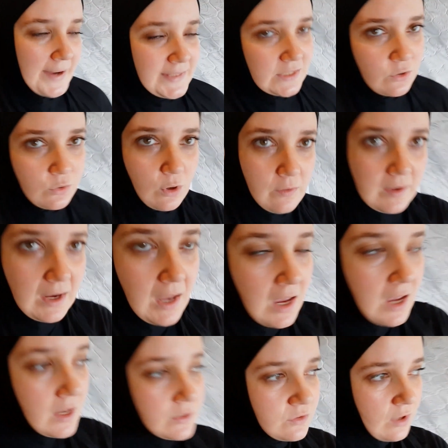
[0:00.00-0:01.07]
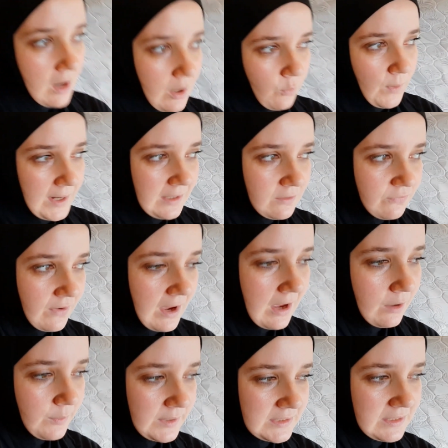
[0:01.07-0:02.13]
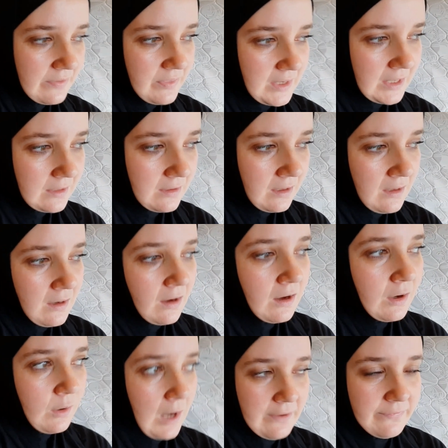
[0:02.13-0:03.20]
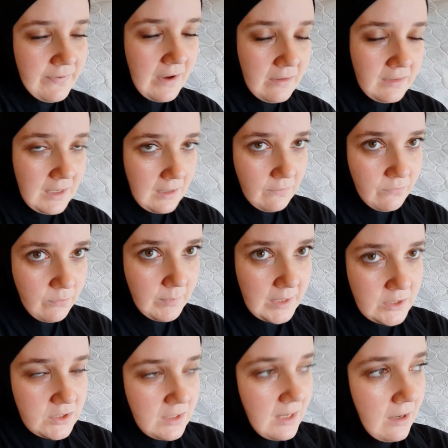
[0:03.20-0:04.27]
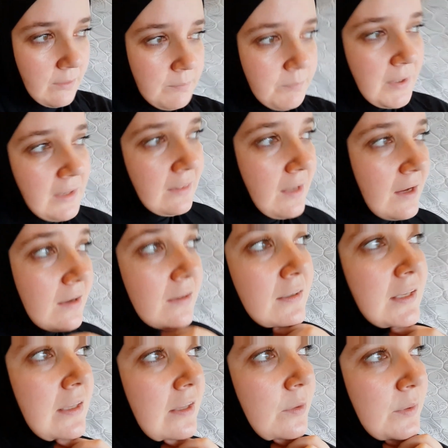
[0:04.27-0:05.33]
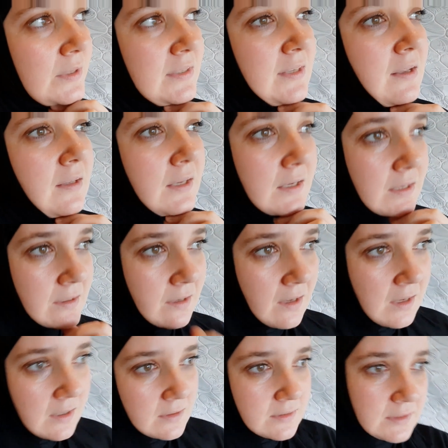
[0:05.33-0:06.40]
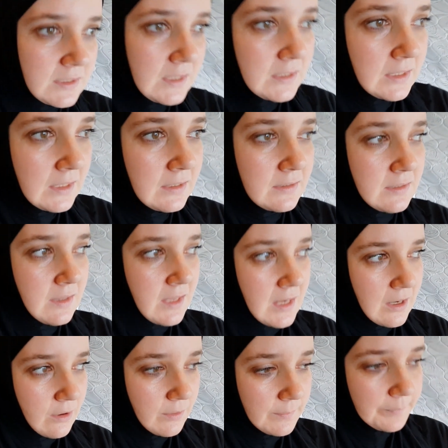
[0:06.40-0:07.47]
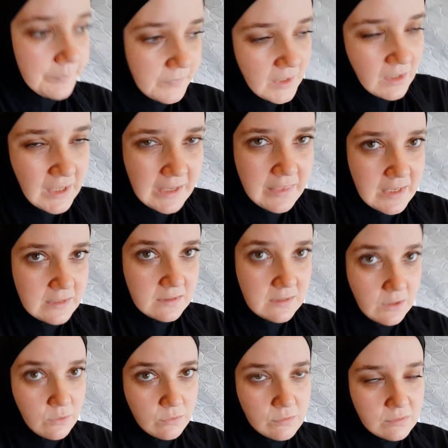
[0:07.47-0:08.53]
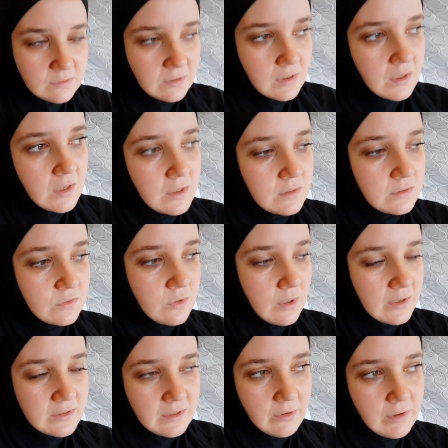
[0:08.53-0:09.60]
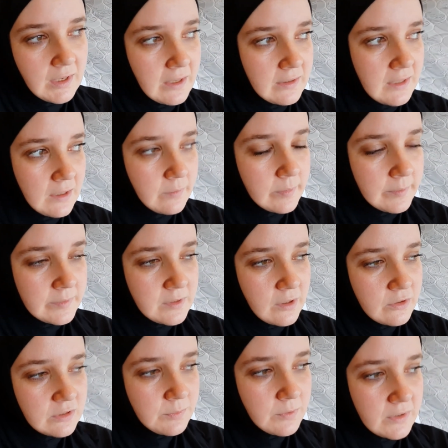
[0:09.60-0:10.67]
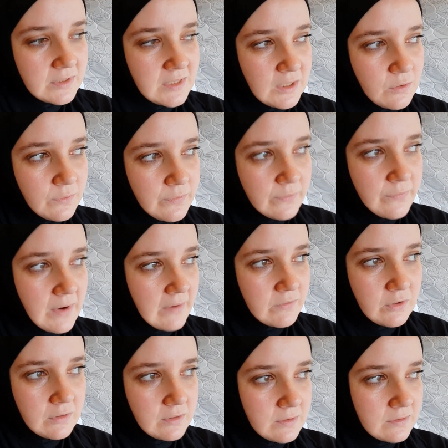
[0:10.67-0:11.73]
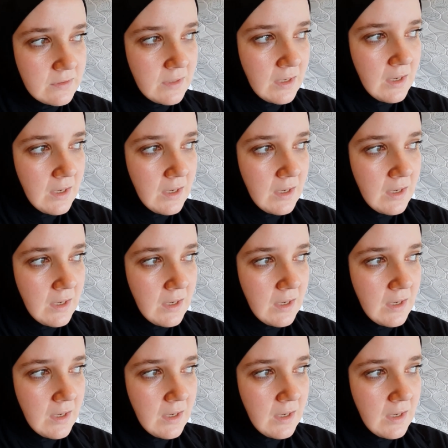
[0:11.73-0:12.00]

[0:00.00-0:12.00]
I didn't know that. So I waited for hours and then I found that information out. But luckily they were selling CDs there, like their singles. So, because I already had the album. So I just bought a single for $5.